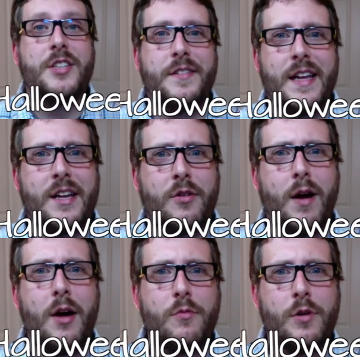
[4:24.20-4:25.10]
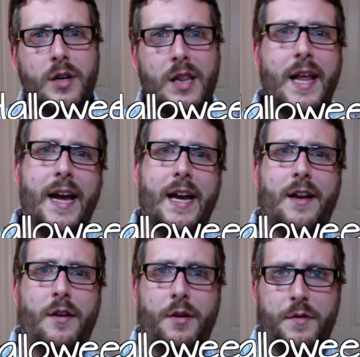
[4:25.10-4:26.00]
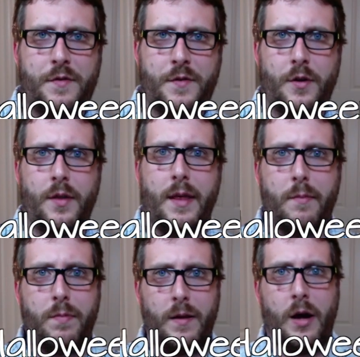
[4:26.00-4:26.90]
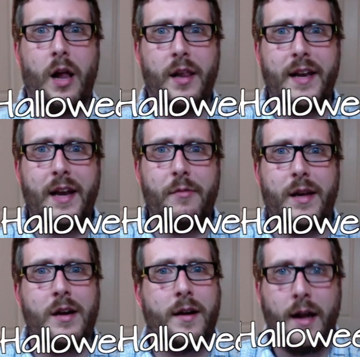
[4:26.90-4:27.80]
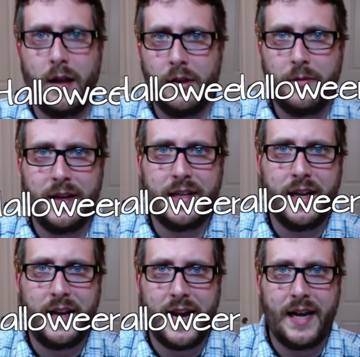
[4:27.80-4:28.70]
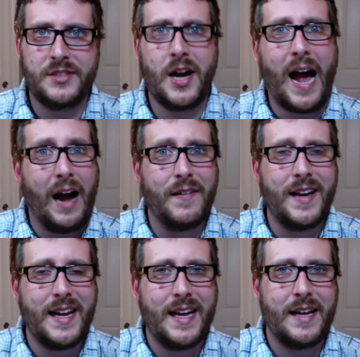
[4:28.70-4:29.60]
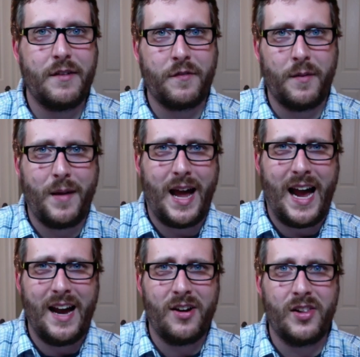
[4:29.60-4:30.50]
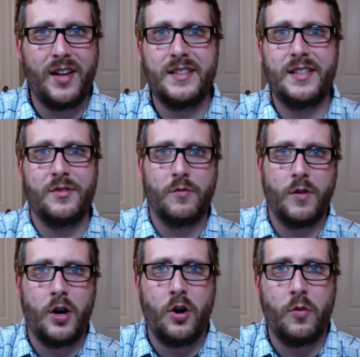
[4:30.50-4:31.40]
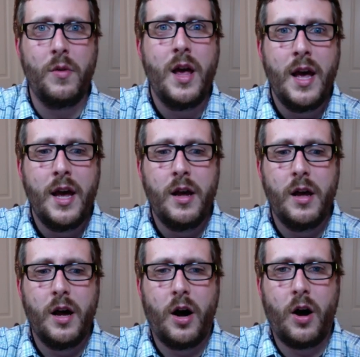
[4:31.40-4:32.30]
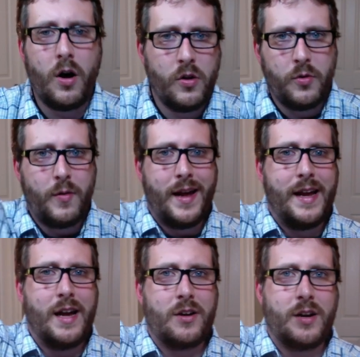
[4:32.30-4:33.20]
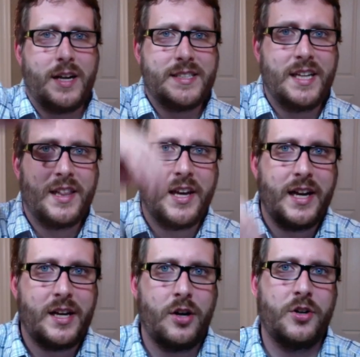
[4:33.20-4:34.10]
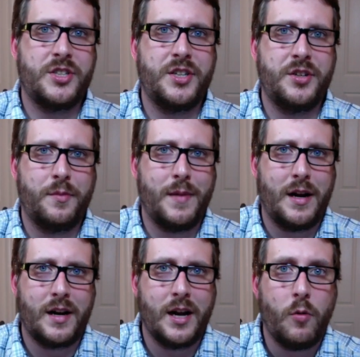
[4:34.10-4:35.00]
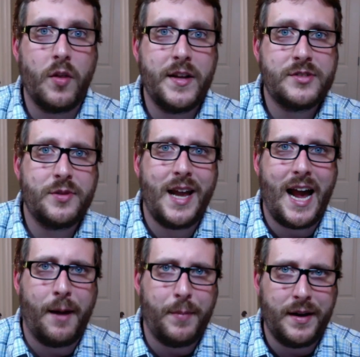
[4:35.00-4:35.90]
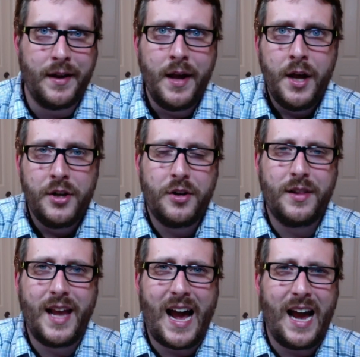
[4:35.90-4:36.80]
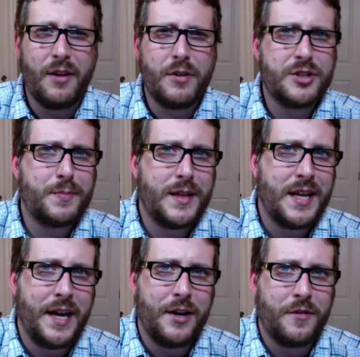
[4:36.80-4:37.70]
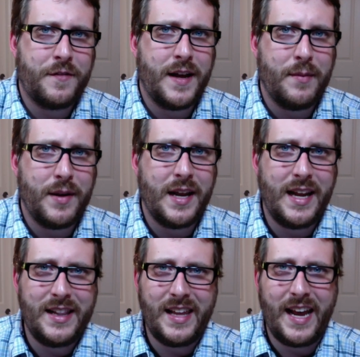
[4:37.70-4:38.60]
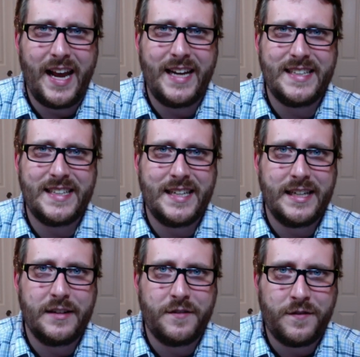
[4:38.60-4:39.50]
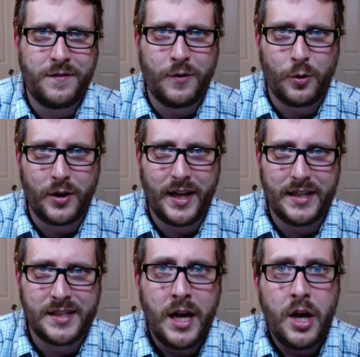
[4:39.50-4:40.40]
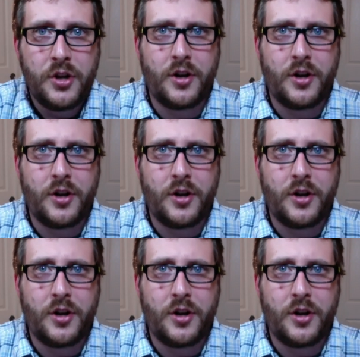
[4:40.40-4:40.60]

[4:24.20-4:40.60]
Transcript: So you've got the groundwork laid for the holiday we call Halloween today. So how did it get from Ireland and Rome all the way across the Atlantic Ocean to America. Well, this would happen during the Irish potato famine in the 1840s.